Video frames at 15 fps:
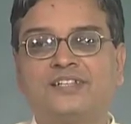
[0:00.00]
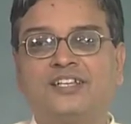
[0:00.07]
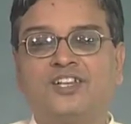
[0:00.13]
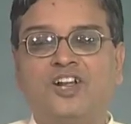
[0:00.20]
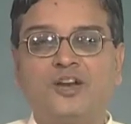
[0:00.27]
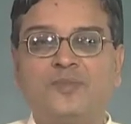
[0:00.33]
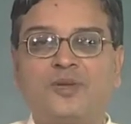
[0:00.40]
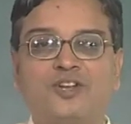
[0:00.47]

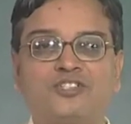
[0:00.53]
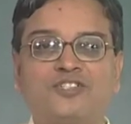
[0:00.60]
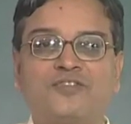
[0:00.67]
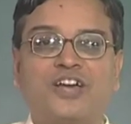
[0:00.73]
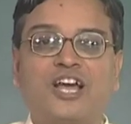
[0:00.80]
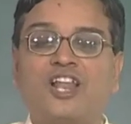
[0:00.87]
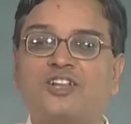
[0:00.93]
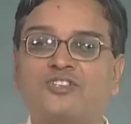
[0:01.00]
not because of
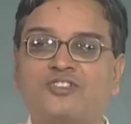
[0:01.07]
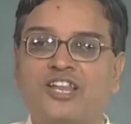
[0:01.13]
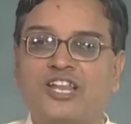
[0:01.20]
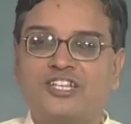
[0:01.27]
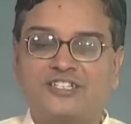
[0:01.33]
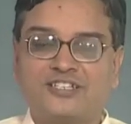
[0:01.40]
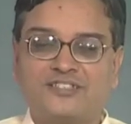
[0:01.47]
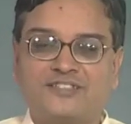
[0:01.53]

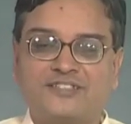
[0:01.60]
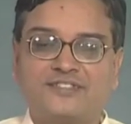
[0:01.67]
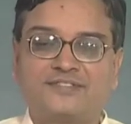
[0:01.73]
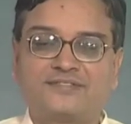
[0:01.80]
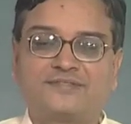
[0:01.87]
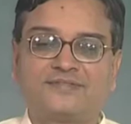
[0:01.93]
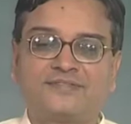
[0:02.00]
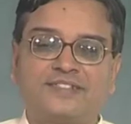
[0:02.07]
hallucinations.
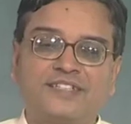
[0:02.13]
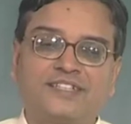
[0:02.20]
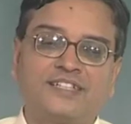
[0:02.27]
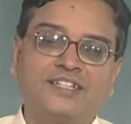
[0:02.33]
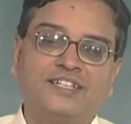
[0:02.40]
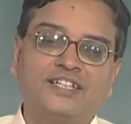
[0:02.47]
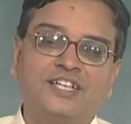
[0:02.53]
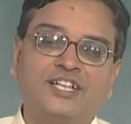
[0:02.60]

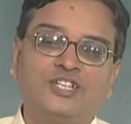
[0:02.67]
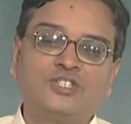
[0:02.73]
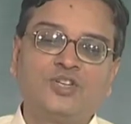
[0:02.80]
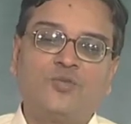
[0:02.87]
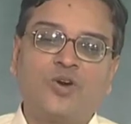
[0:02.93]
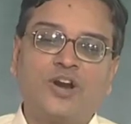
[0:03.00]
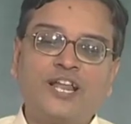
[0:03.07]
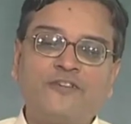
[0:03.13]
So,
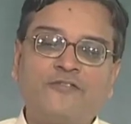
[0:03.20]
what I